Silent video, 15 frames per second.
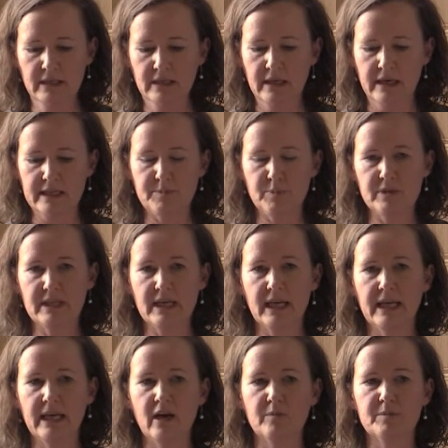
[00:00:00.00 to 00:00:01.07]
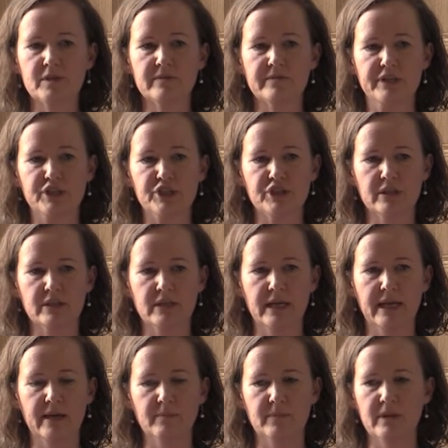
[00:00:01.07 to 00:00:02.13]
I suppose a key observation
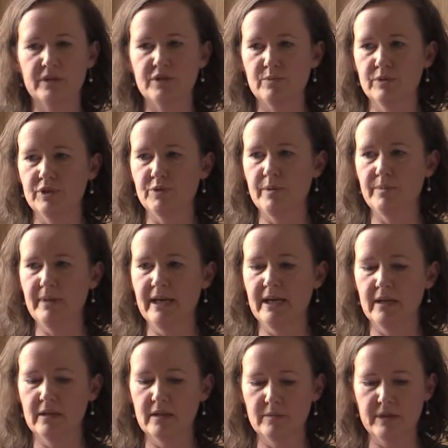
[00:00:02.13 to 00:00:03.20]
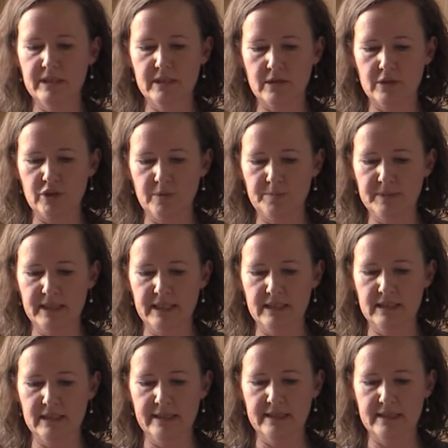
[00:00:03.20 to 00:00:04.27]
which we make in the research
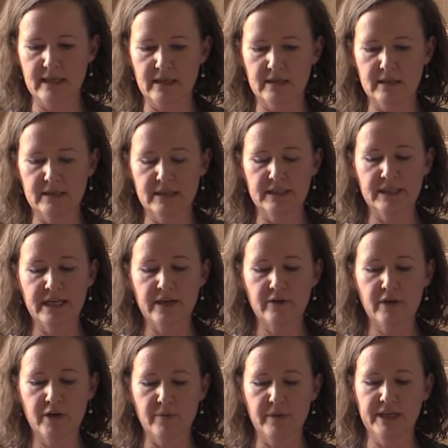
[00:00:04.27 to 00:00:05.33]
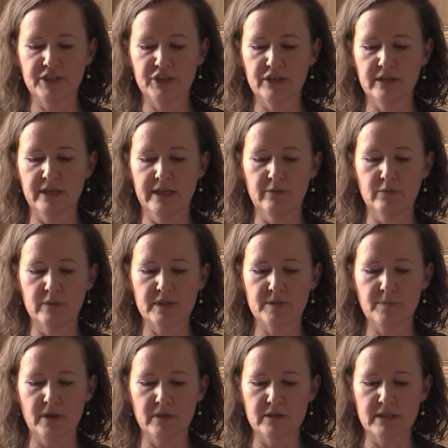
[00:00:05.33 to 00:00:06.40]
update is that the deterioration in
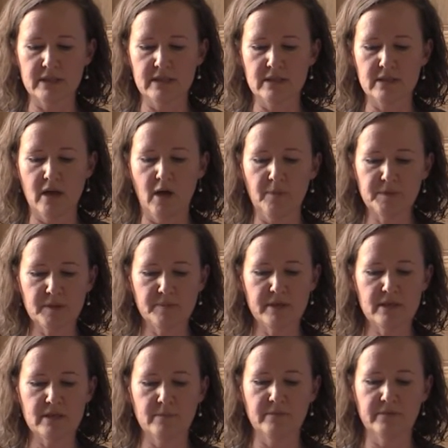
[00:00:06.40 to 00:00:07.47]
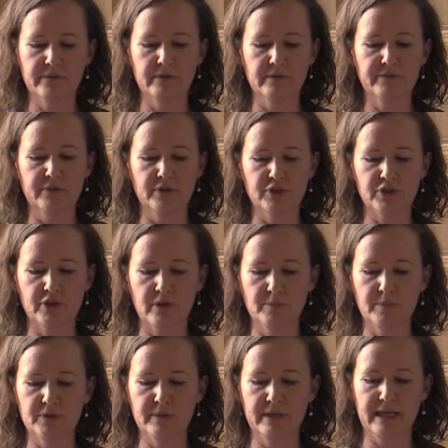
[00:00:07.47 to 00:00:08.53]
respondents' optimism for the future
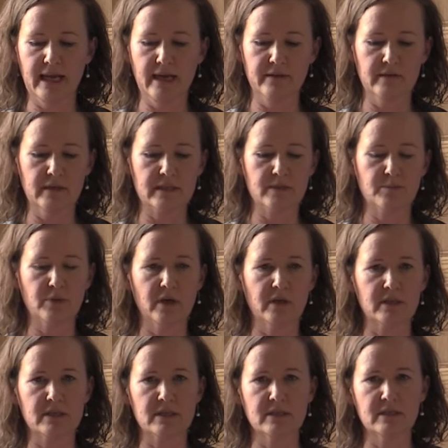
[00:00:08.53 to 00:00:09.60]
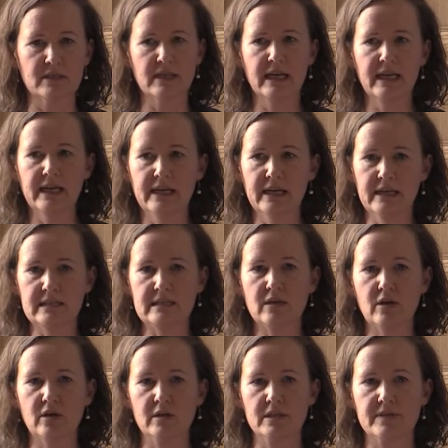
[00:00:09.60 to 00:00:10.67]
between Catholics and Protestants is
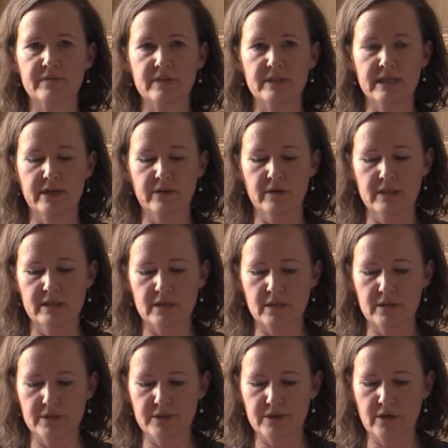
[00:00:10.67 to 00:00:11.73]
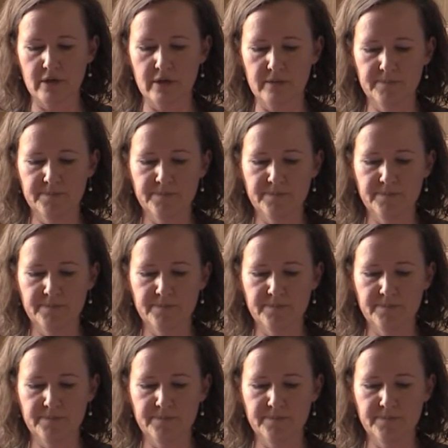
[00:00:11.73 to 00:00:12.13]
cause for serious concern.